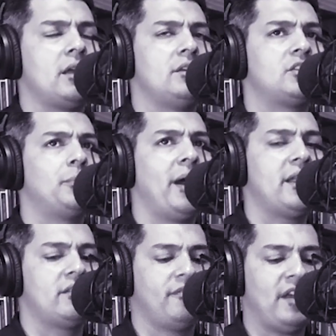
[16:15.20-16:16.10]
And
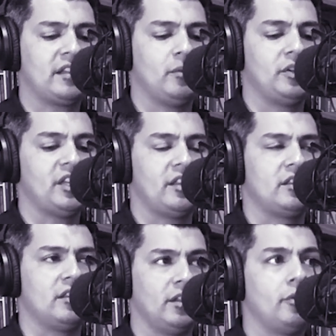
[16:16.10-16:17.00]
despite the fact that we say
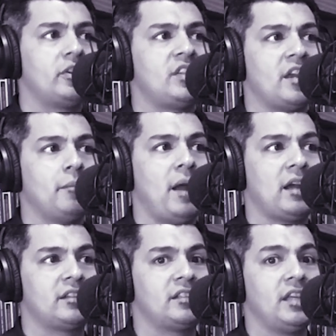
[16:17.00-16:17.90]
that the lyrics take a
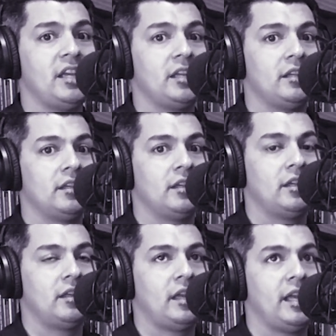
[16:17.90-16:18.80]
back seat,
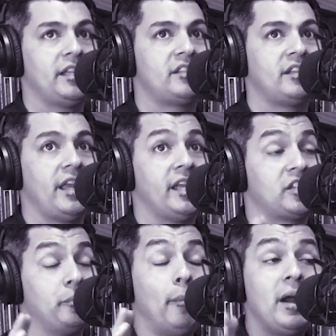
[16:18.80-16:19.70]

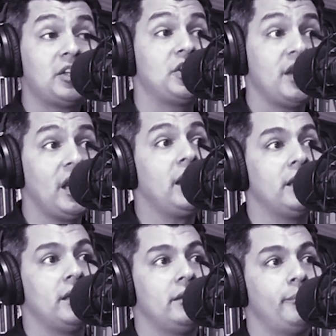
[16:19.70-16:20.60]
it's much
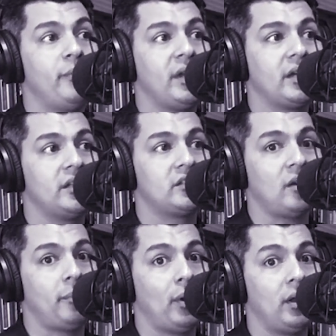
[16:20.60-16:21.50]
needed, because
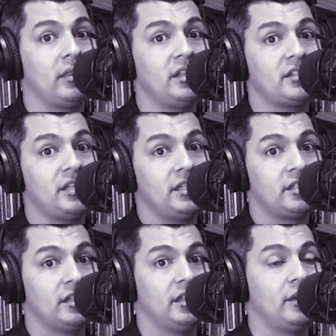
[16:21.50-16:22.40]
upon listening
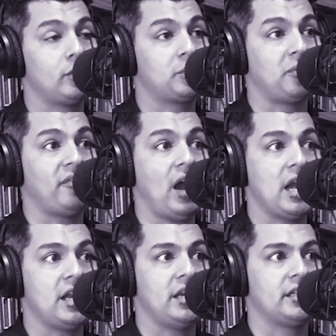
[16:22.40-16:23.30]
to the lyrics
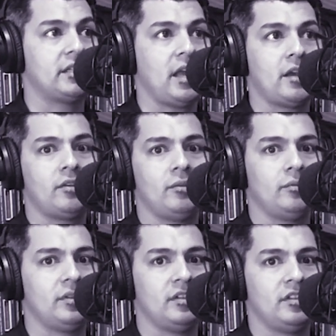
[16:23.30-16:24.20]
provided, it's like,
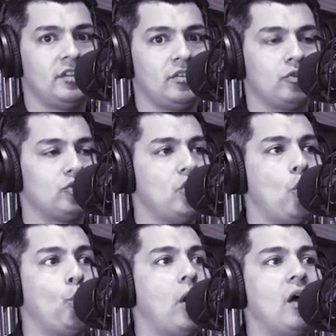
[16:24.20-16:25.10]
dude, there's
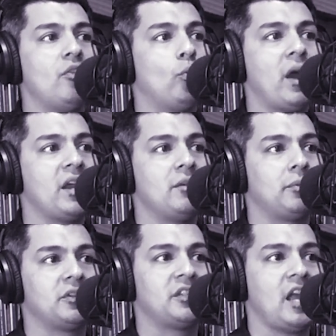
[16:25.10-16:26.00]
no other way to
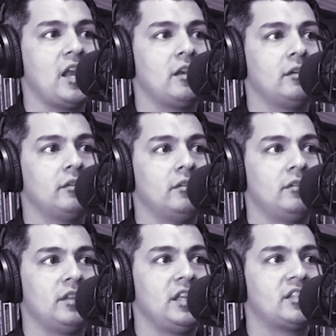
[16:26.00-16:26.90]
present
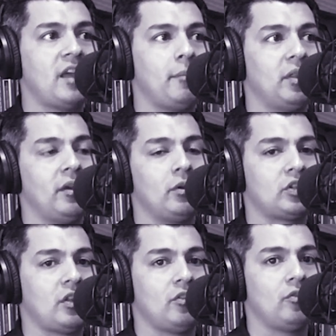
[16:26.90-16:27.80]
these type of lyrics other